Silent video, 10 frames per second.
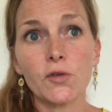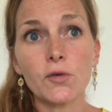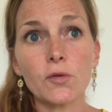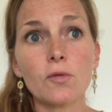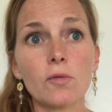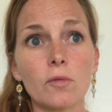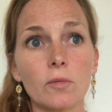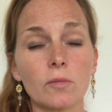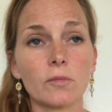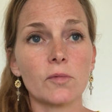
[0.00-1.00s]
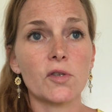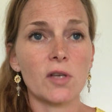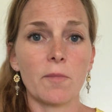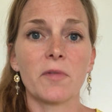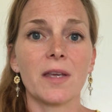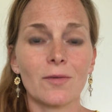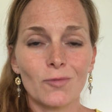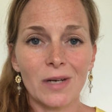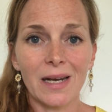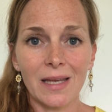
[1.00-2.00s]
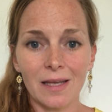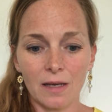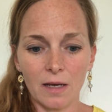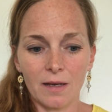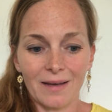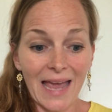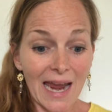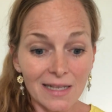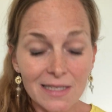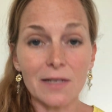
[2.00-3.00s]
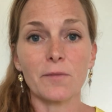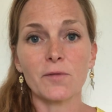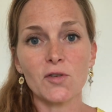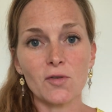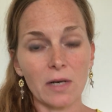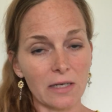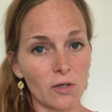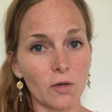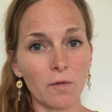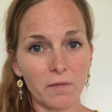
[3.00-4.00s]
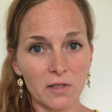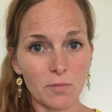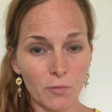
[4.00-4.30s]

do something really active to let go of this